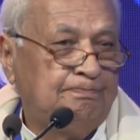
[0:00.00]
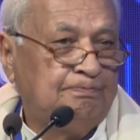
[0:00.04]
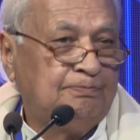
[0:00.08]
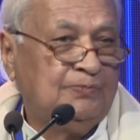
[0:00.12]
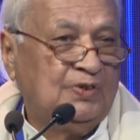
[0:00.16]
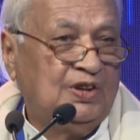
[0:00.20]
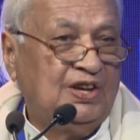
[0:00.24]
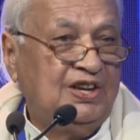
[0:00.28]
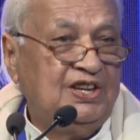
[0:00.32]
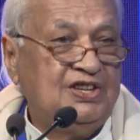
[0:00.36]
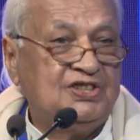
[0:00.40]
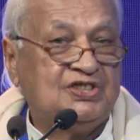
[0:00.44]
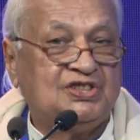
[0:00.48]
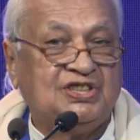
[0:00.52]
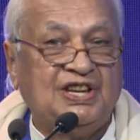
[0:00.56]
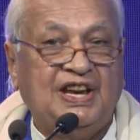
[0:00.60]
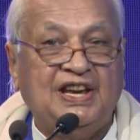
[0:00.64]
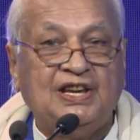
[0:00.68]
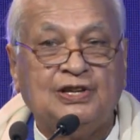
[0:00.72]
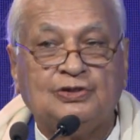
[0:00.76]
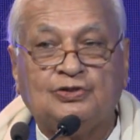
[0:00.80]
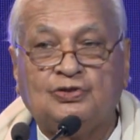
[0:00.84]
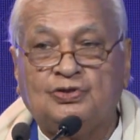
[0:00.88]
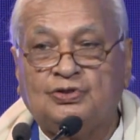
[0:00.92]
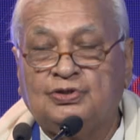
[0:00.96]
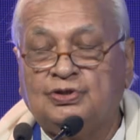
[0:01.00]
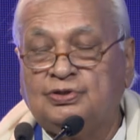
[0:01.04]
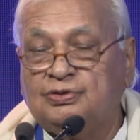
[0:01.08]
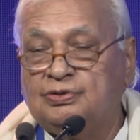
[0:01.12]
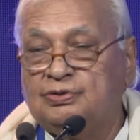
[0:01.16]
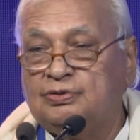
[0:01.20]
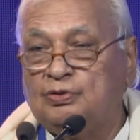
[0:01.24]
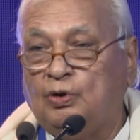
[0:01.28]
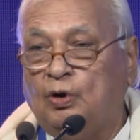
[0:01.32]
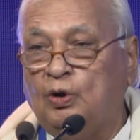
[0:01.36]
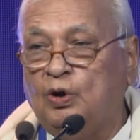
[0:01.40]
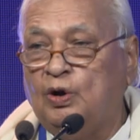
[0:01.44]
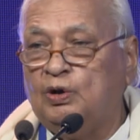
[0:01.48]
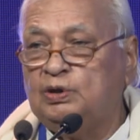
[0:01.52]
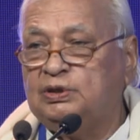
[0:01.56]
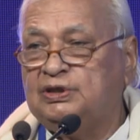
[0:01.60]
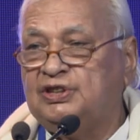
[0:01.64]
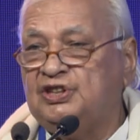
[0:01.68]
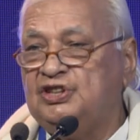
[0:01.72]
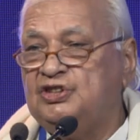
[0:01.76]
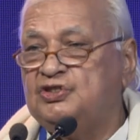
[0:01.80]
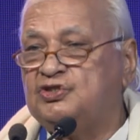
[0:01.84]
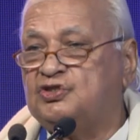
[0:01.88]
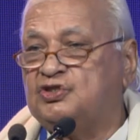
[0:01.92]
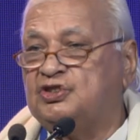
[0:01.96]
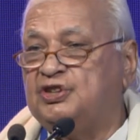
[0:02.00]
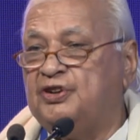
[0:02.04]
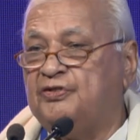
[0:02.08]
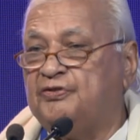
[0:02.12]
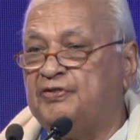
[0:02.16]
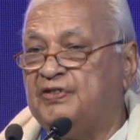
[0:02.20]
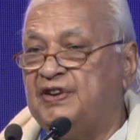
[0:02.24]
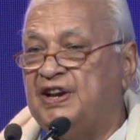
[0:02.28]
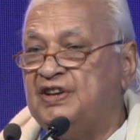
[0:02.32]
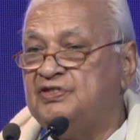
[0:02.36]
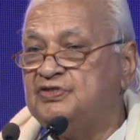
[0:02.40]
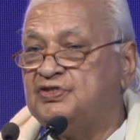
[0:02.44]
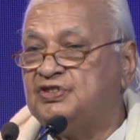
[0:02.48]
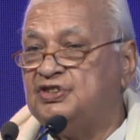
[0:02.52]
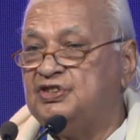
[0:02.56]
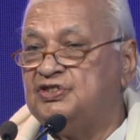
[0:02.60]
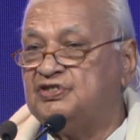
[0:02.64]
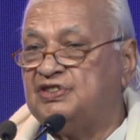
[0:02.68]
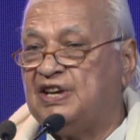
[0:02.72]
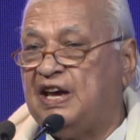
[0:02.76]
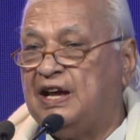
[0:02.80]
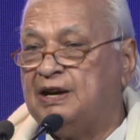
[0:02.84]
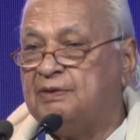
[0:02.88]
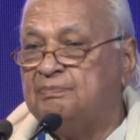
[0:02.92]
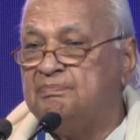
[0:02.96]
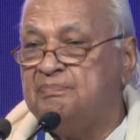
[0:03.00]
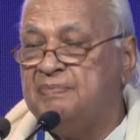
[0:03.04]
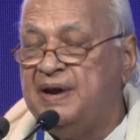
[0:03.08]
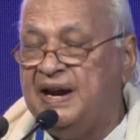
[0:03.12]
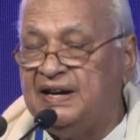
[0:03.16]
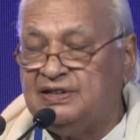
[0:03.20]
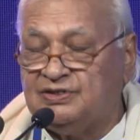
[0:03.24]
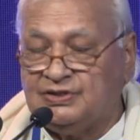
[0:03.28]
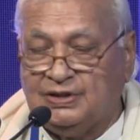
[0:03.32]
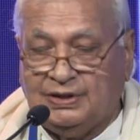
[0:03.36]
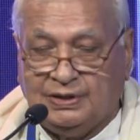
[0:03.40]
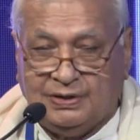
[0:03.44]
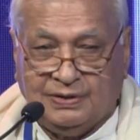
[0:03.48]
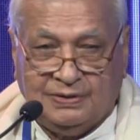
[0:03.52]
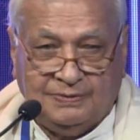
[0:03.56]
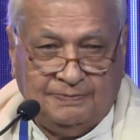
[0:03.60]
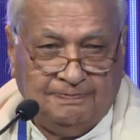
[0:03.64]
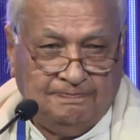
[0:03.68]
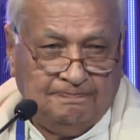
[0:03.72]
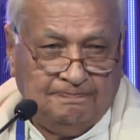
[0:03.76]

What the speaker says: He says all these differences are matter